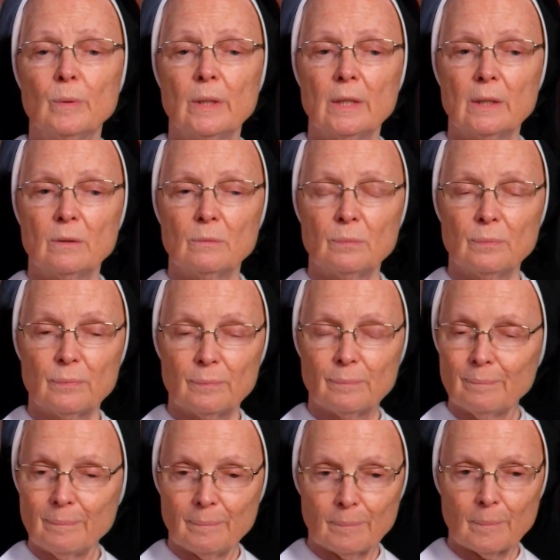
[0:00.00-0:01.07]
give,
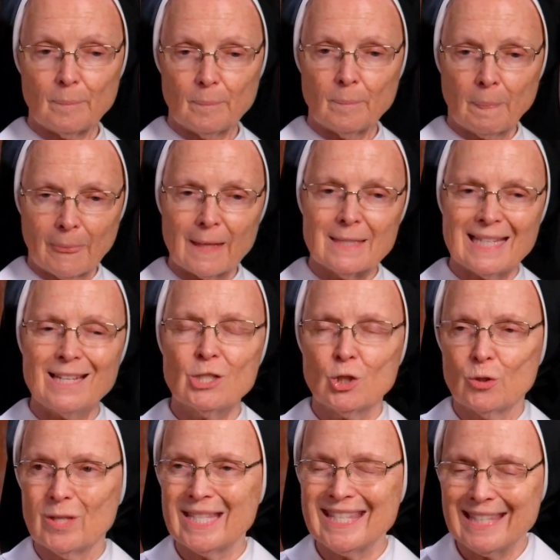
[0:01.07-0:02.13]
it's
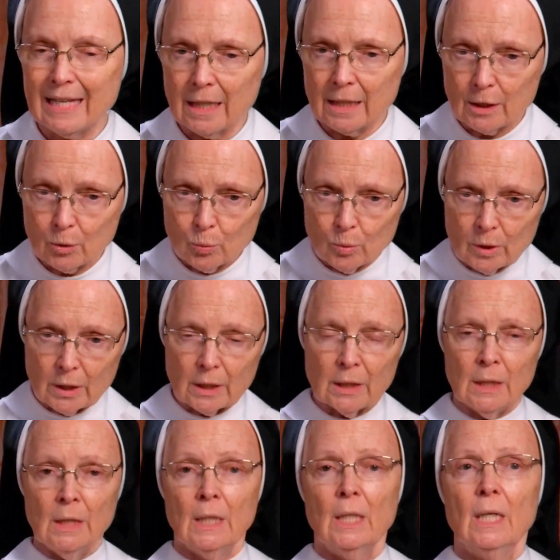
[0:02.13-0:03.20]
actually the second one,
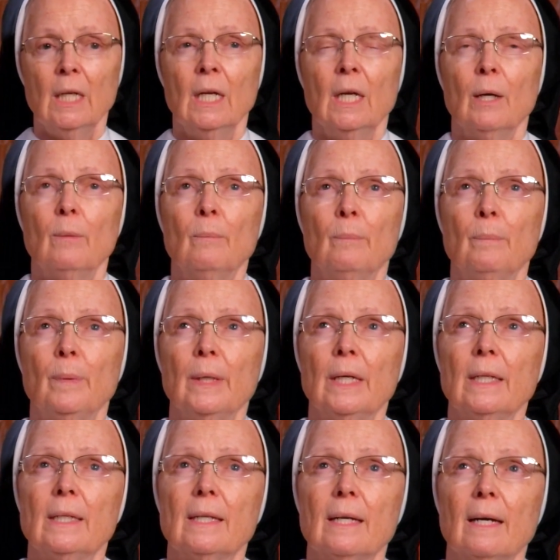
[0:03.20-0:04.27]
but